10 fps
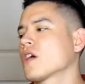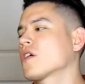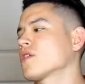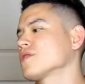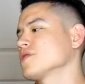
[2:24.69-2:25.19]

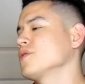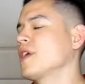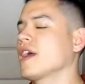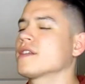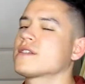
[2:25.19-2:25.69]
Girls, you
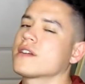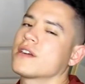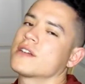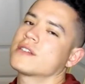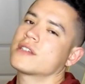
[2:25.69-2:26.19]
can't
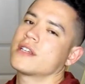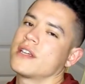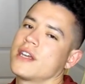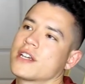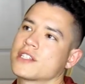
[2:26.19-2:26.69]

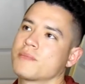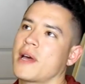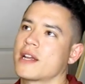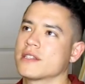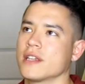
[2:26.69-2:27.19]
seriously
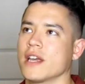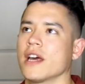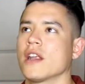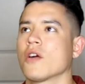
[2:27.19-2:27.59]
expect to get